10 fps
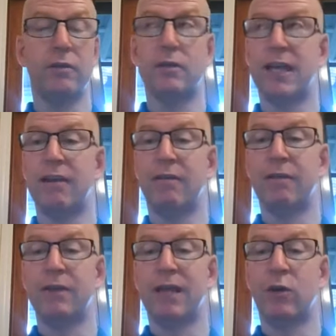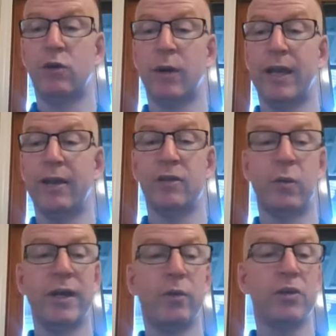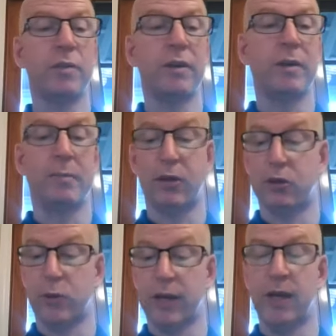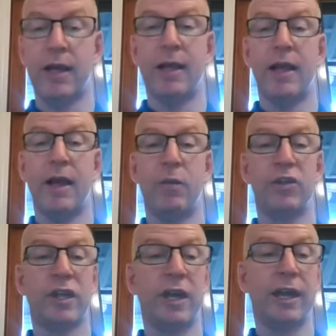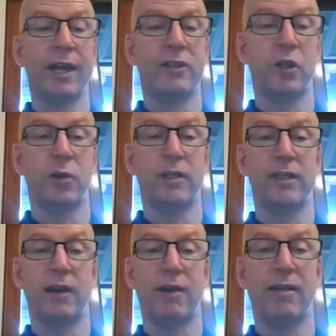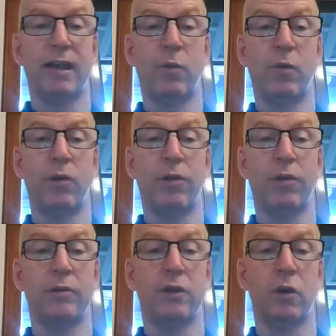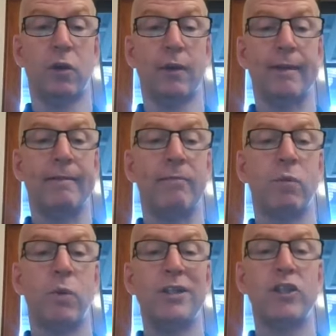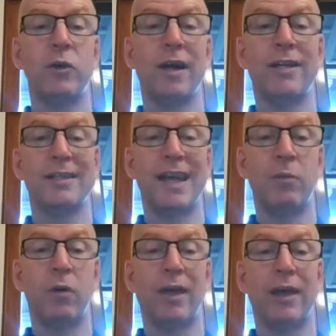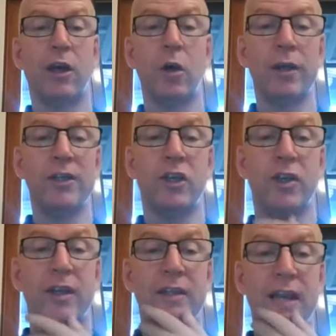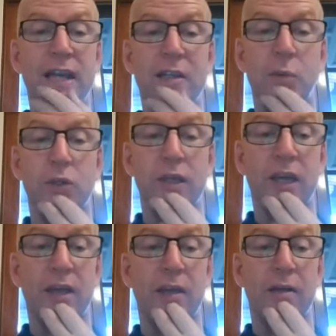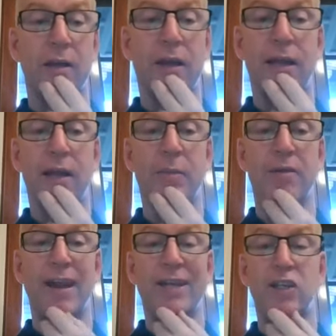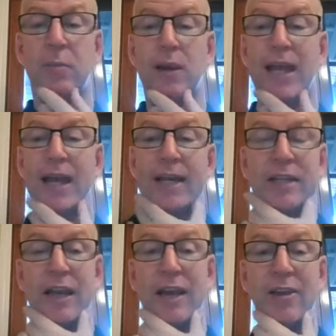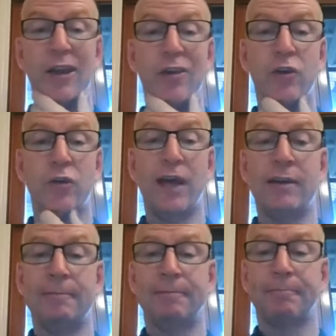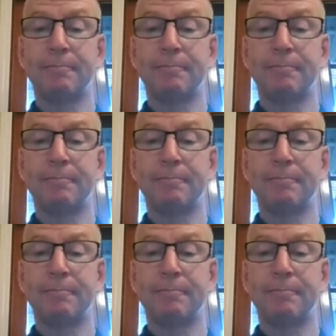10, 15 or 20 hours a week, which many people are doing, which then allows you to accelerate that wealth. So once you understand what that goal is, you can then start to put together a little bit of an action plan as to how you're going to do that.